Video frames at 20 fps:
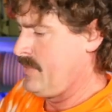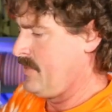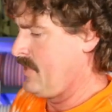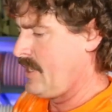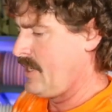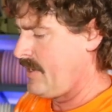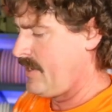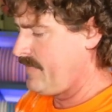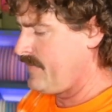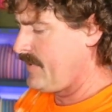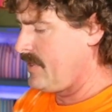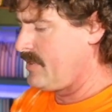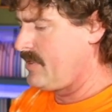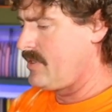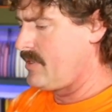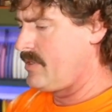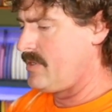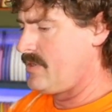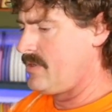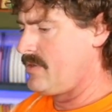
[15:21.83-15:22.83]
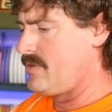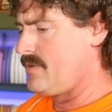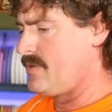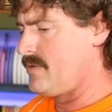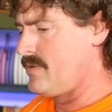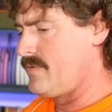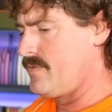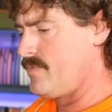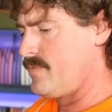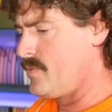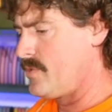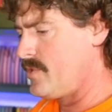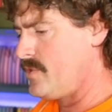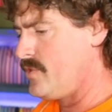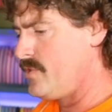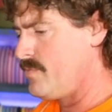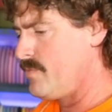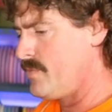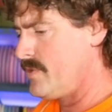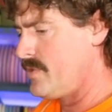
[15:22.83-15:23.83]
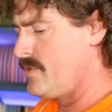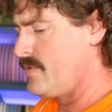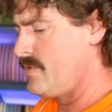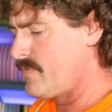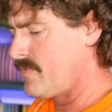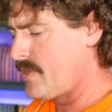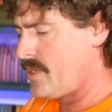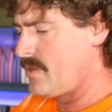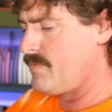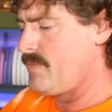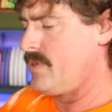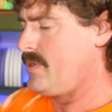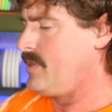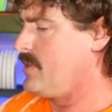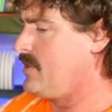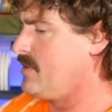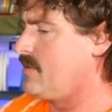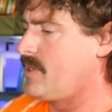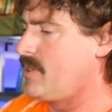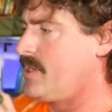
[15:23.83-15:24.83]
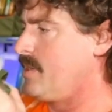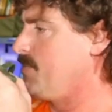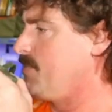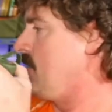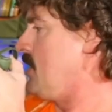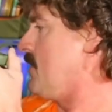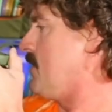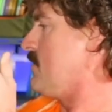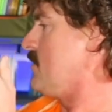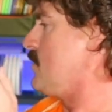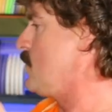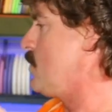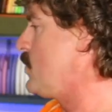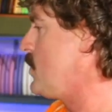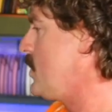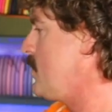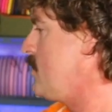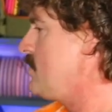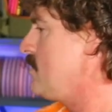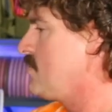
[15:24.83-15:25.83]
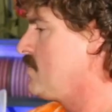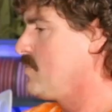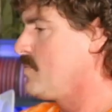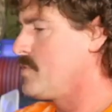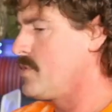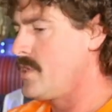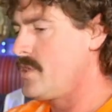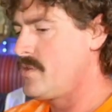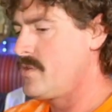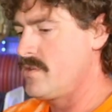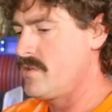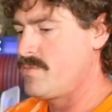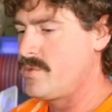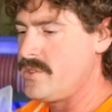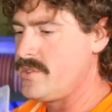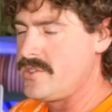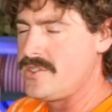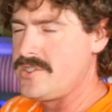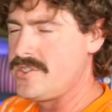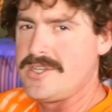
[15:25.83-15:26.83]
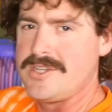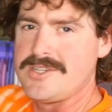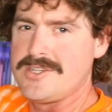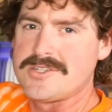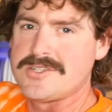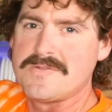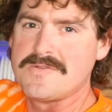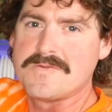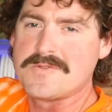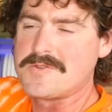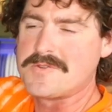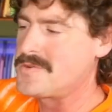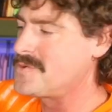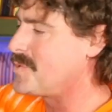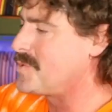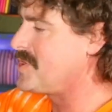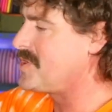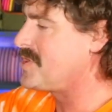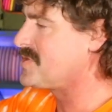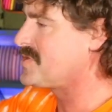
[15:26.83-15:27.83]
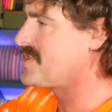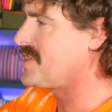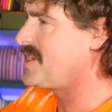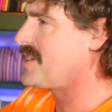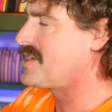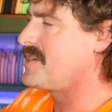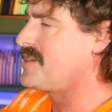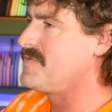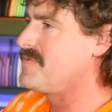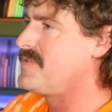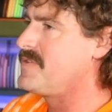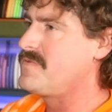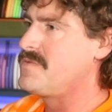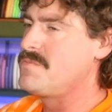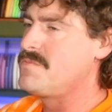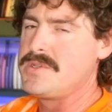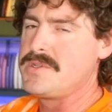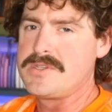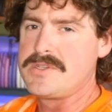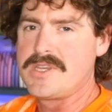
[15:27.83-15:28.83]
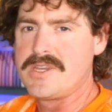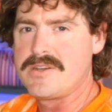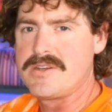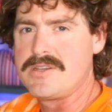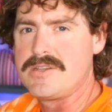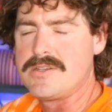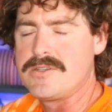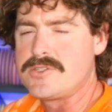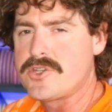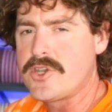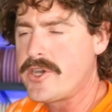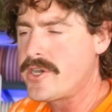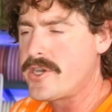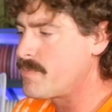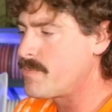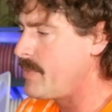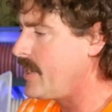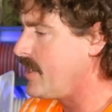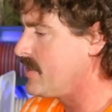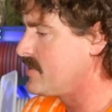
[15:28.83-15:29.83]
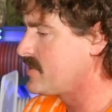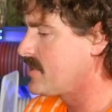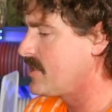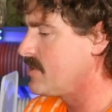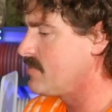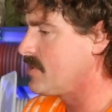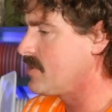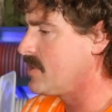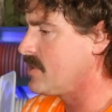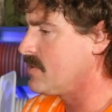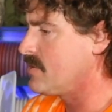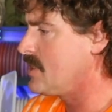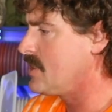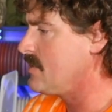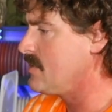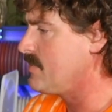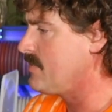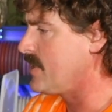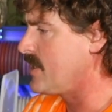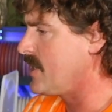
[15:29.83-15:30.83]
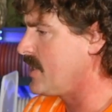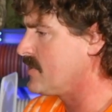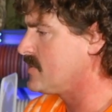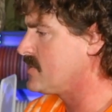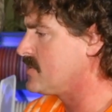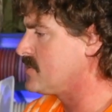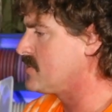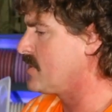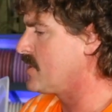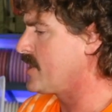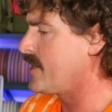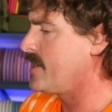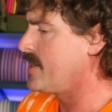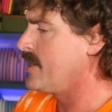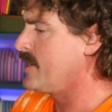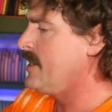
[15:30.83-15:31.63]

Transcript: I found that in the more humid environment here, I'm having way greater appreciation for whale sack. I've even been carrying a chalk bag some to help keep my hands dry.